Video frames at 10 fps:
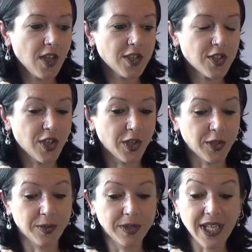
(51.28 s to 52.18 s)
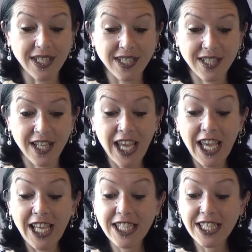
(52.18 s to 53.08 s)
So yes,
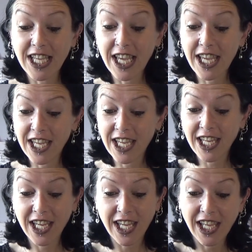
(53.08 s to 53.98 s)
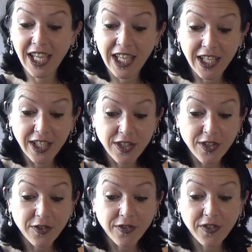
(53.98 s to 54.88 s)
today is
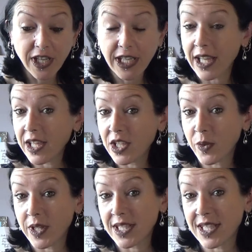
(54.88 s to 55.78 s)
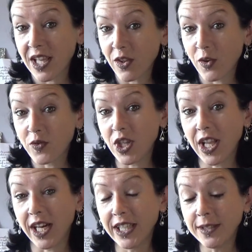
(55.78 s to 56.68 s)
Friday the 26th of
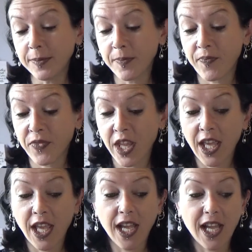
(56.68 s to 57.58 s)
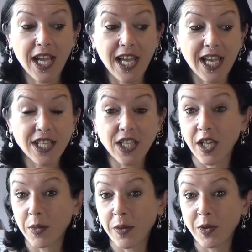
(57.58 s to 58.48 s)
July and
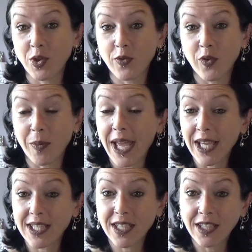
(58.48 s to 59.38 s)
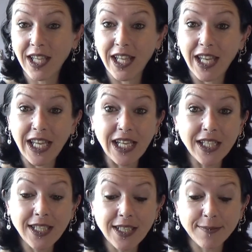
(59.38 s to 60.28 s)
I'm coming to you from Exeter in
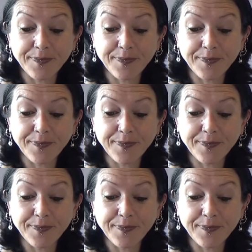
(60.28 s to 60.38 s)
England,